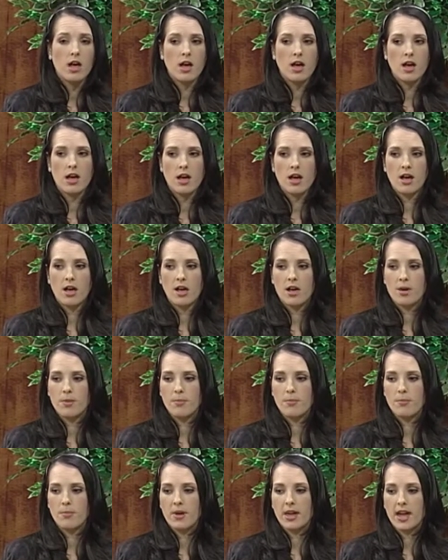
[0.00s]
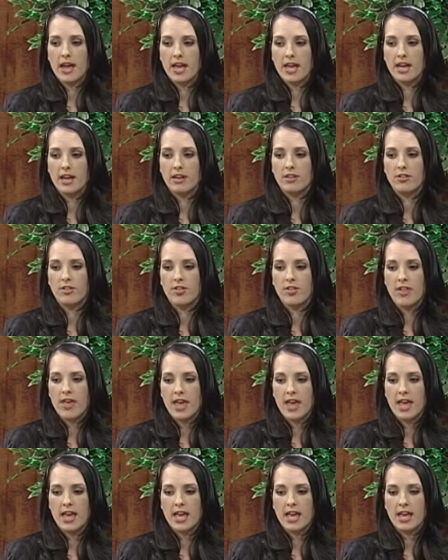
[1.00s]
um, and
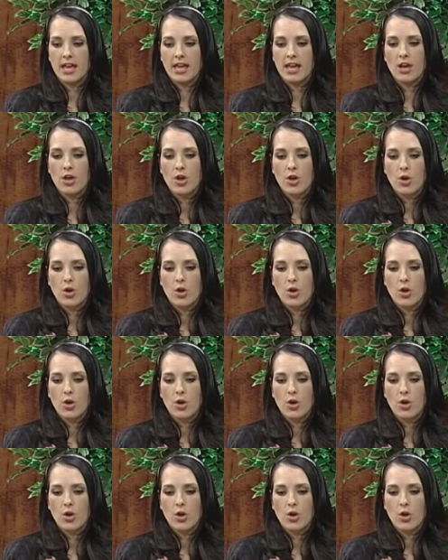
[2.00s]
they